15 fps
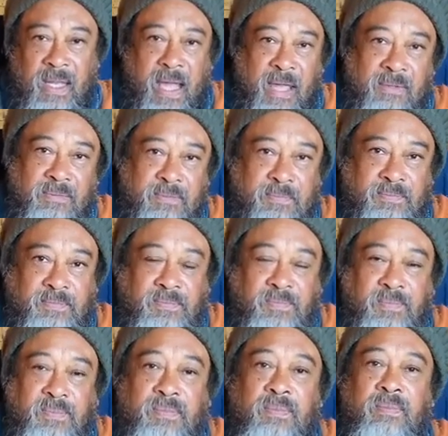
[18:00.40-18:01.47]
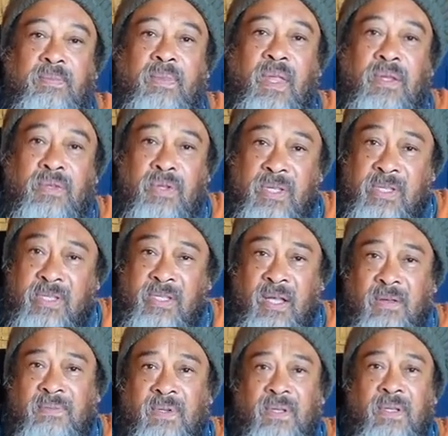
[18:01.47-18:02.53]
life to
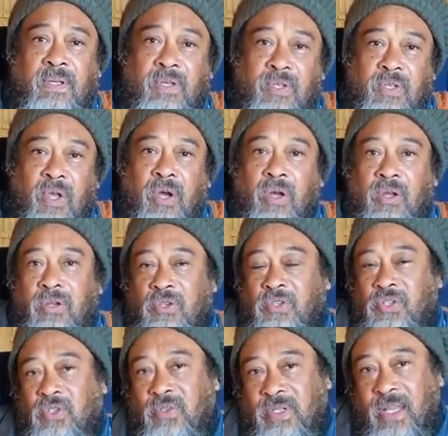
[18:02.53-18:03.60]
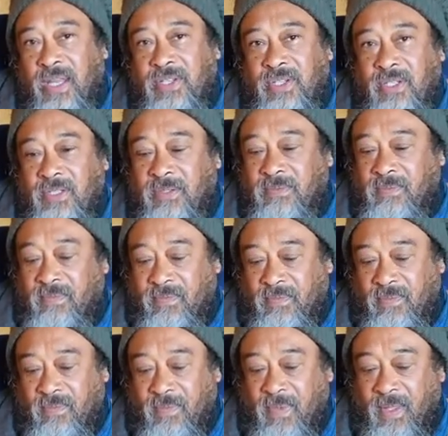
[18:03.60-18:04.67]
discover your true nature.
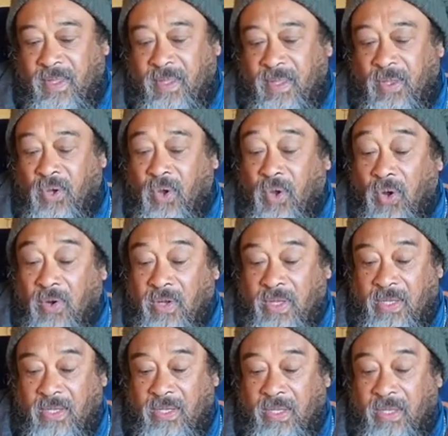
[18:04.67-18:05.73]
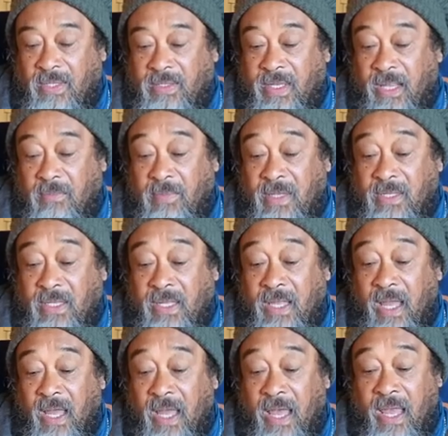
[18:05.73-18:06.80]
Laura is
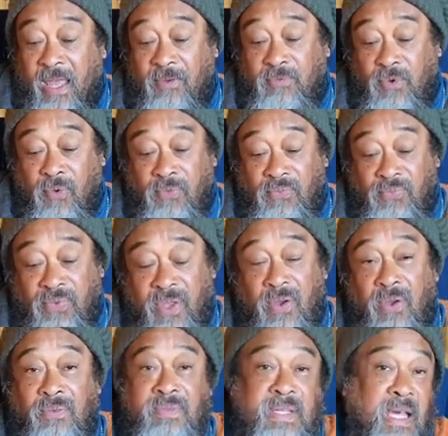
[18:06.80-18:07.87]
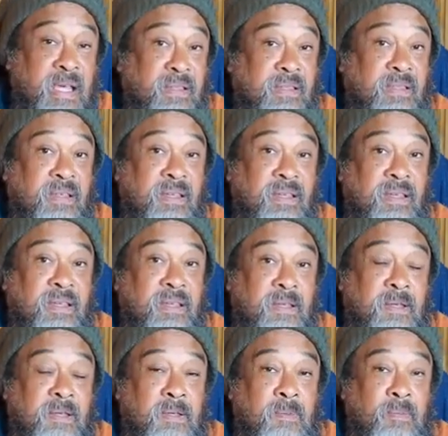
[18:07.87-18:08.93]
admitting, I have no fear of death,
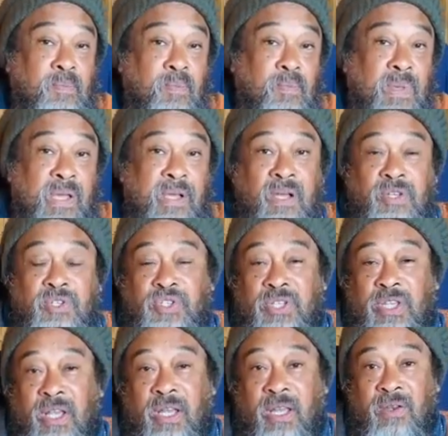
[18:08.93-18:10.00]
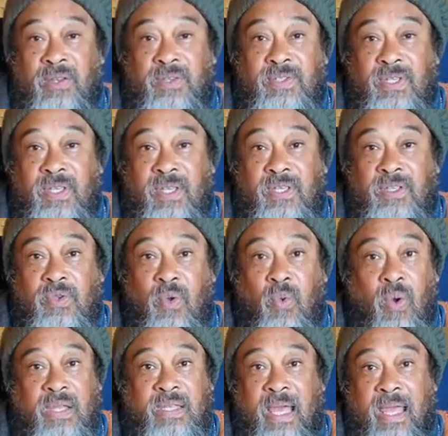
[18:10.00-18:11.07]
because she clearly sees
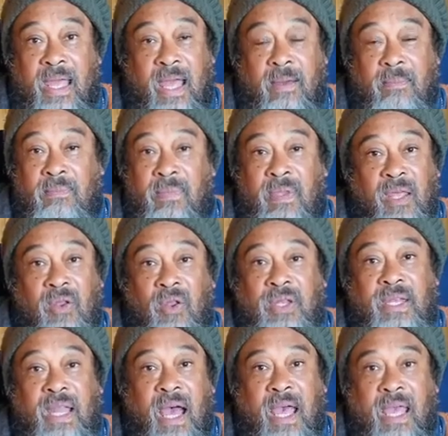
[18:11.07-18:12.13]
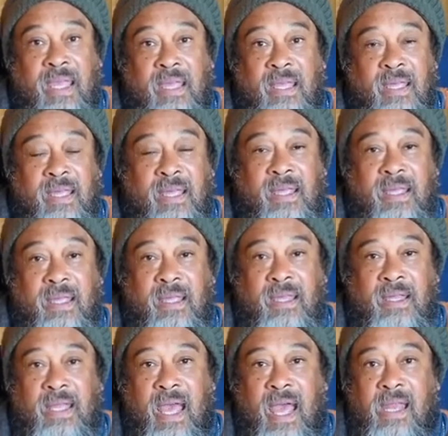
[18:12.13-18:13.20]
what I am cannot die.
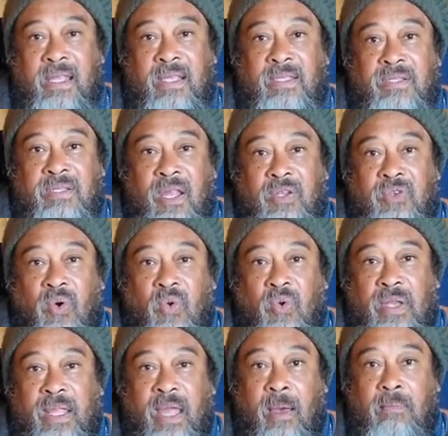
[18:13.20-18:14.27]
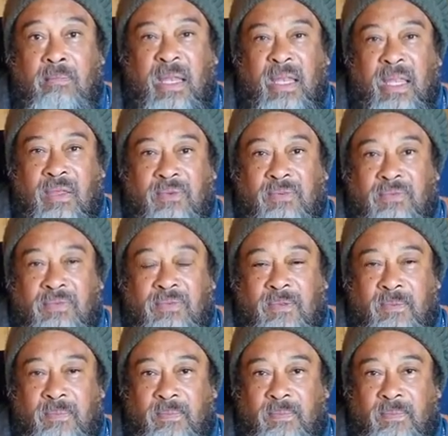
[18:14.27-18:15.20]
That is not only a belief,